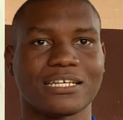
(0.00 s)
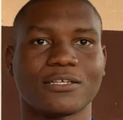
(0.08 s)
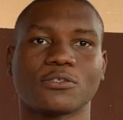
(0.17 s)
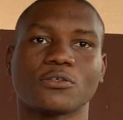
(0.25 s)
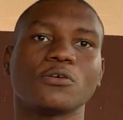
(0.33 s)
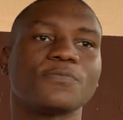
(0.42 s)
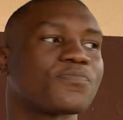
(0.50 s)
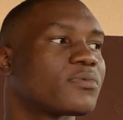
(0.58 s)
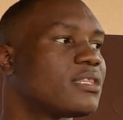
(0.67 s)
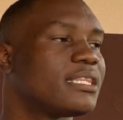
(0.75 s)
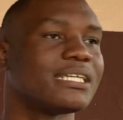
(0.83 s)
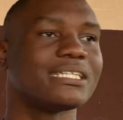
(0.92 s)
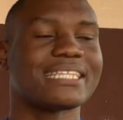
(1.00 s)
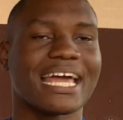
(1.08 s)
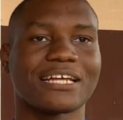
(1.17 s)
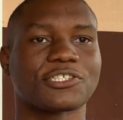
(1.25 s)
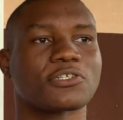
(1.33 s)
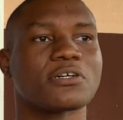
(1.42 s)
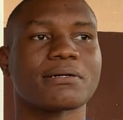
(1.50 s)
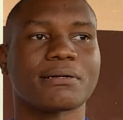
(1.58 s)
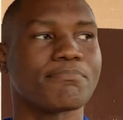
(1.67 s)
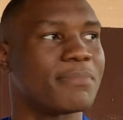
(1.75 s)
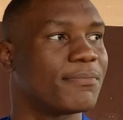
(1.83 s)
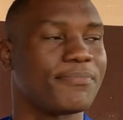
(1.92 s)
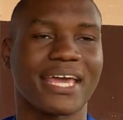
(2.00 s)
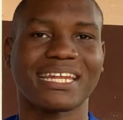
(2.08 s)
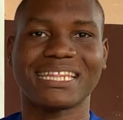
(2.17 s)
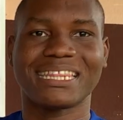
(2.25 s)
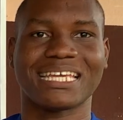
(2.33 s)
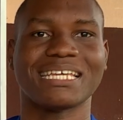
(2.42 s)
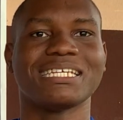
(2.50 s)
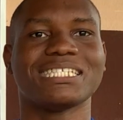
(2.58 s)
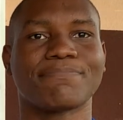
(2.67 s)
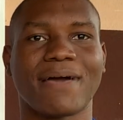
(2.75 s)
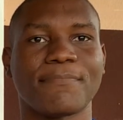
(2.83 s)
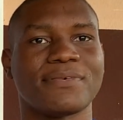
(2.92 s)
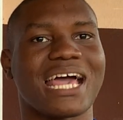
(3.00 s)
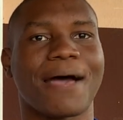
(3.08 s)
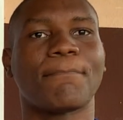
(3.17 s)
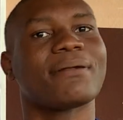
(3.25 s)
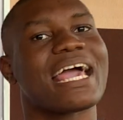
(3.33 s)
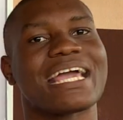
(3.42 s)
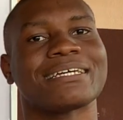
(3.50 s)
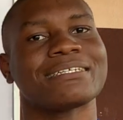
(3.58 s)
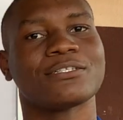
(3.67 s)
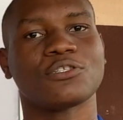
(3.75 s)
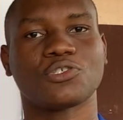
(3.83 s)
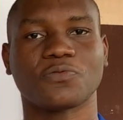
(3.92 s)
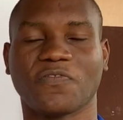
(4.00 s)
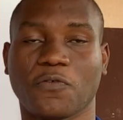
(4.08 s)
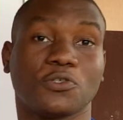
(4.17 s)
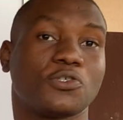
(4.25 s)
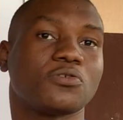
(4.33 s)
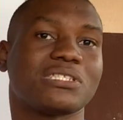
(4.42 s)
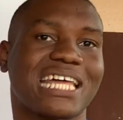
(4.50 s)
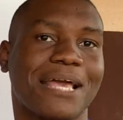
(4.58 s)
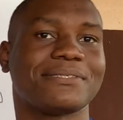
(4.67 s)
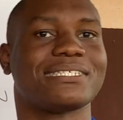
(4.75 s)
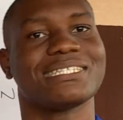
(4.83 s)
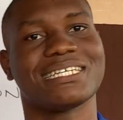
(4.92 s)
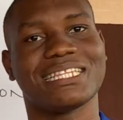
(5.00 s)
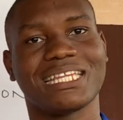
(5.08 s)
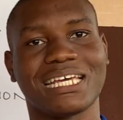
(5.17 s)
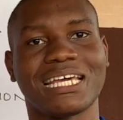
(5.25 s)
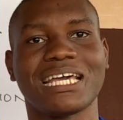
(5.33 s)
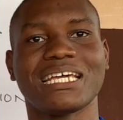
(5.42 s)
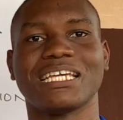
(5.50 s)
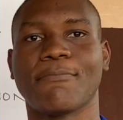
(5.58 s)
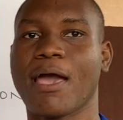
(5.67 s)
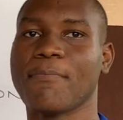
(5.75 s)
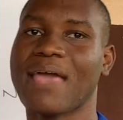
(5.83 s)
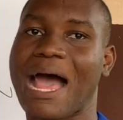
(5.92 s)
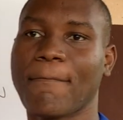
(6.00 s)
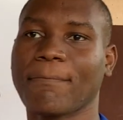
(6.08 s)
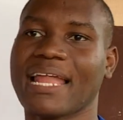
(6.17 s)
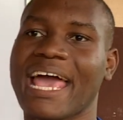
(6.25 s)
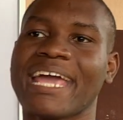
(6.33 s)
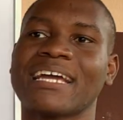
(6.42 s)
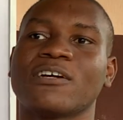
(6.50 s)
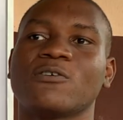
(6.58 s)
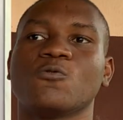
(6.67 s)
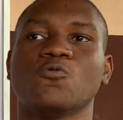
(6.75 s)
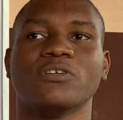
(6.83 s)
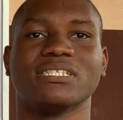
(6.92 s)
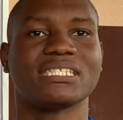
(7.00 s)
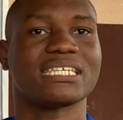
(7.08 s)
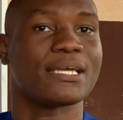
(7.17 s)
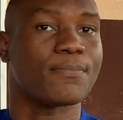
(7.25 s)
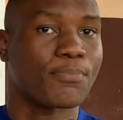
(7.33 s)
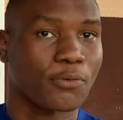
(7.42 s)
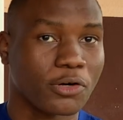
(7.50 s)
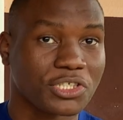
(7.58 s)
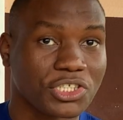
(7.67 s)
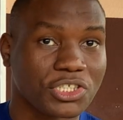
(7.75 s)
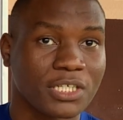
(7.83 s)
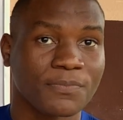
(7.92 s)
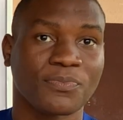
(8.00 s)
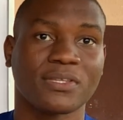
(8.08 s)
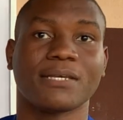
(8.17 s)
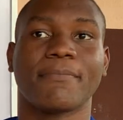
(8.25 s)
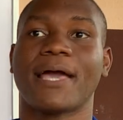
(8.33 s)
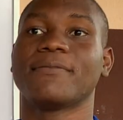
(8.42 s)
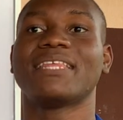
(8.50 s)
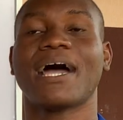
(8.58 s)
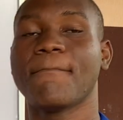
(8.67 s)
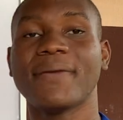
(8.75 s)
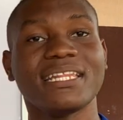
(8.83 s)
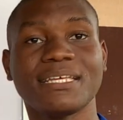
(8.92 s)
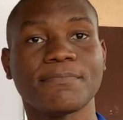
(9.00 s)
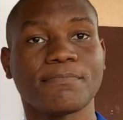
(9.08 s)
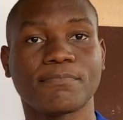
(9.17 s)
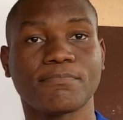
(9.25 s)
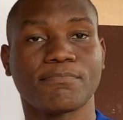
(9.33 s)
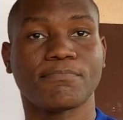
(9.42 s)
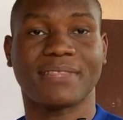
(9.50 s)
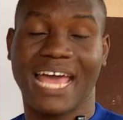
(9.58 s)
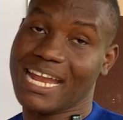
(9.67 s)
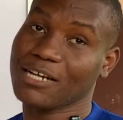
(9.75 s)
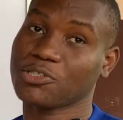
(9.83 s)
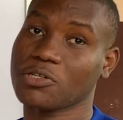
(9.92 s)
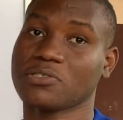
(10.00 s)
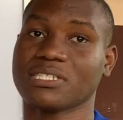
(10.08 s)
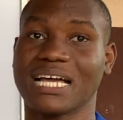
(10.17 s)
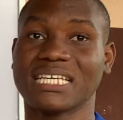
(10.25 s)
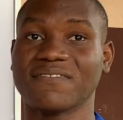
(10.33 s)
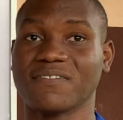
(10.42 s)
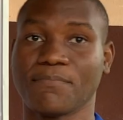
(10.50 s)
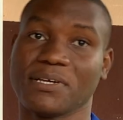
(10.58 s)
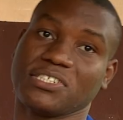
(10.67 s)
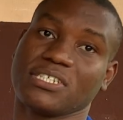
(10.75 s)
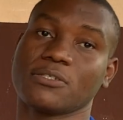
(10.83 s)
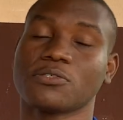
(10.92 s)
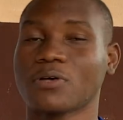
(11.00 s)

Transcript: So the direction may be anything. It might be applied for 2 times in a day. It might be applied with a brush. It might there are many directions you can give the patient.